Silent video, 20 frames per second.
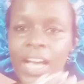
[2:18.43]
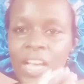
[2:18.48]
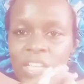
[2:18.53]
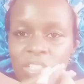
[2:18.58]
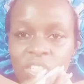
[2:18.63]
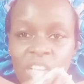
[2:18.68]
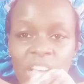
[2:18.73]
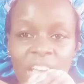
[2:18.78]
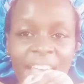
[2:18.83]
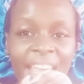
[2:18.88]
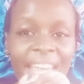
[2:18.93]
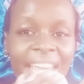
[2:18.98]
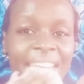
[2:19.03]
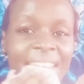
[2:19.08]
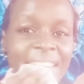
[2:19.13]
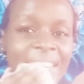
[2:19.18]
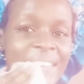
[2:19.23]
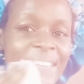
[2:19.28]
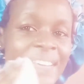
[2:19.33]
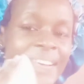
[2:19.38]
As I
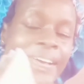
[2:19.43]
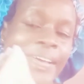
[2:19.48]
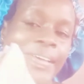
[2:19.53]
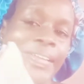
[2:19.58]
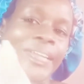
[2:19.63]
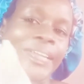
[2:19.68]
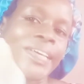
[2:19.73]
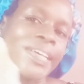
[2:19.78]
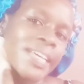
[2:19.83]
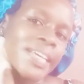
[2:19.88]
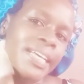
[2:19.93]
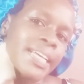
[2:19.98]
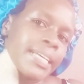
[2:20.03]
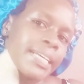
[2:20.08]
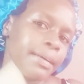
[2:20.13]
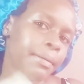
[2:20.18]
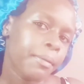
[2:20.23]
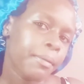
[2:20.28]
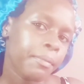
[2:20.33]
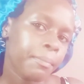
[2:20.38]
get done,
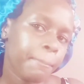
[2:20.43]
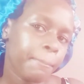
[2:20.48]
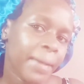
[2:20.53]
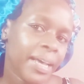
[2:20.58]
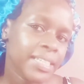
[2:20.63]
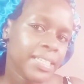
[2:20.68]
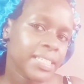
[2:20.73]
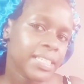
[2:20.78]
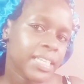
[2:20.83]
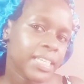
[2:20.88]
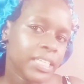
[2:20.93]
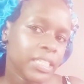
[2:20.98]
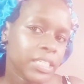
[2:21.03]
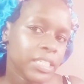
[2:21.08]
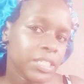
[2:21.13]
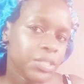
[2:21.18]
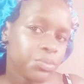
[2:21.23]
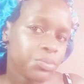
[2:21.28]
my skin